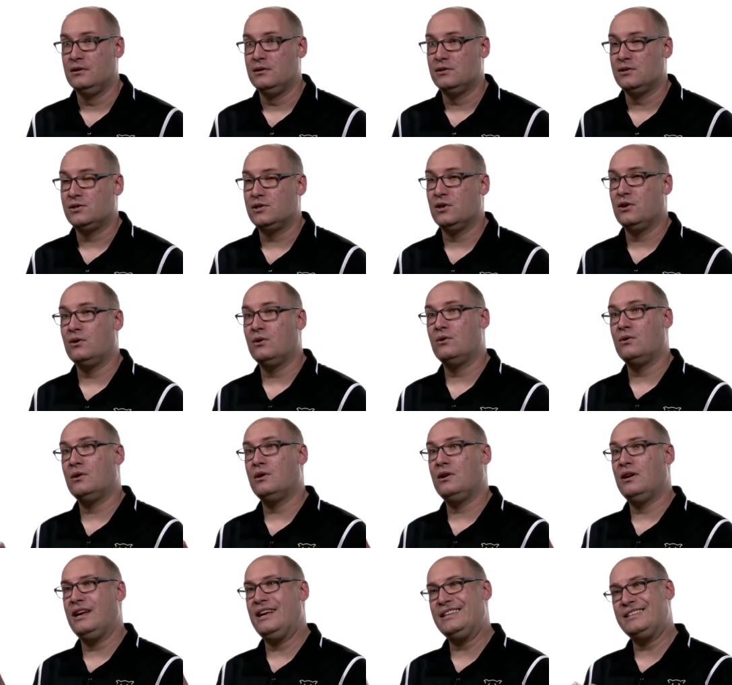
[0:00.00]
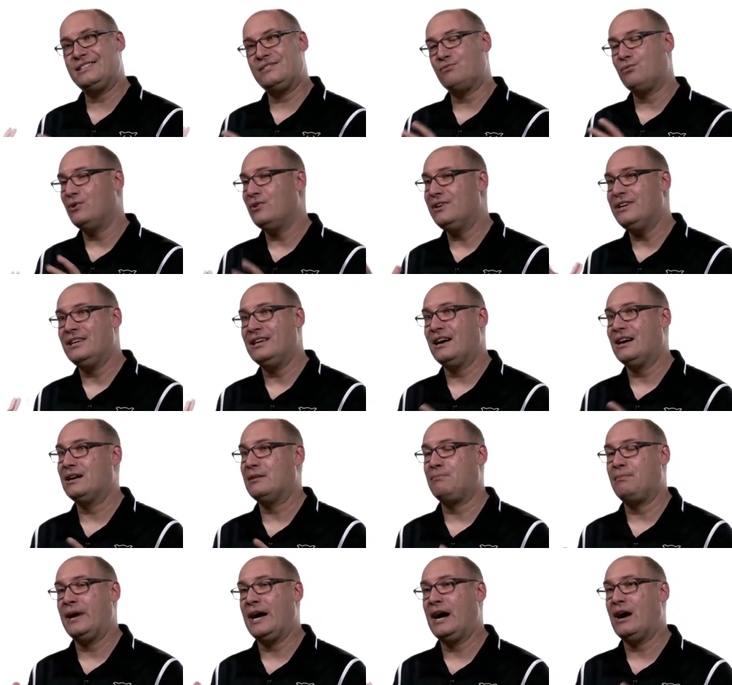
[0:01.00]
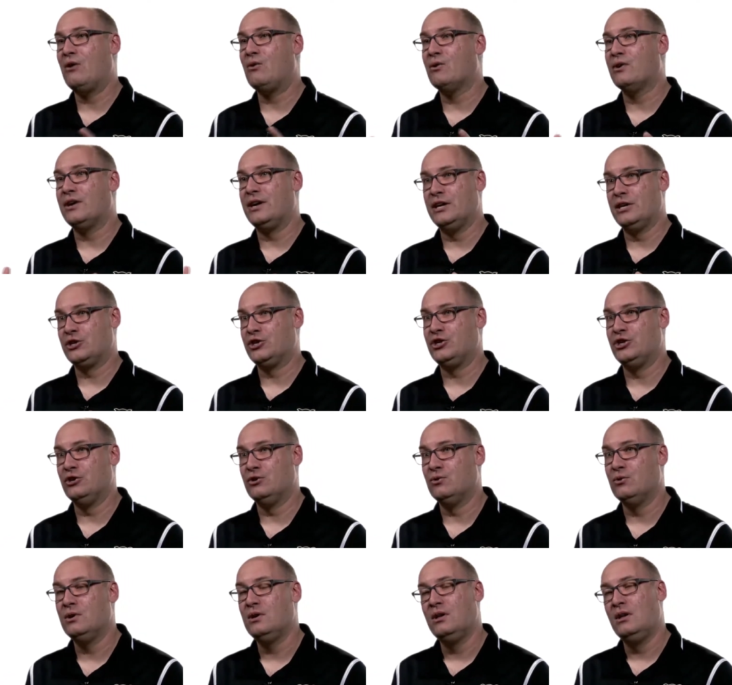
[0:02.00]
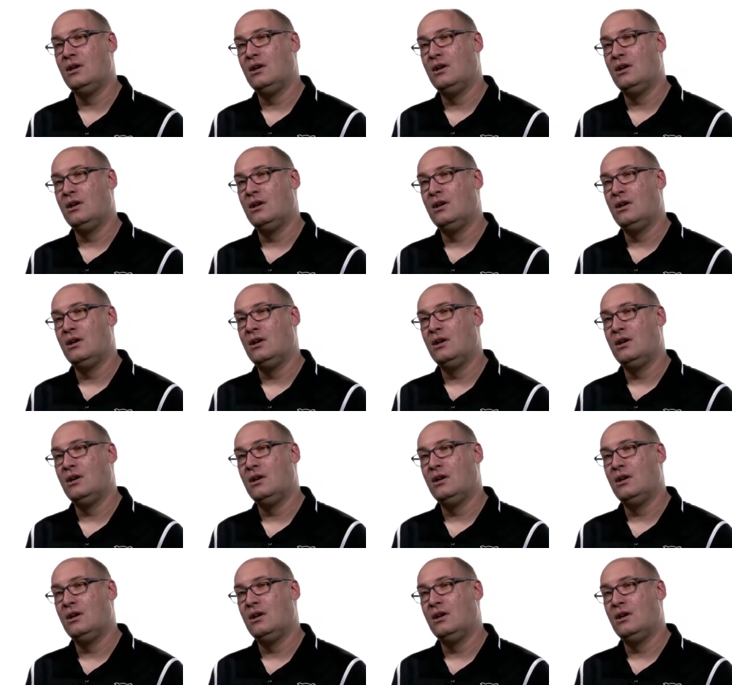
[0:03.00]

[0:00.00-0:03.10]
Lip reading: So it's really not a power issue.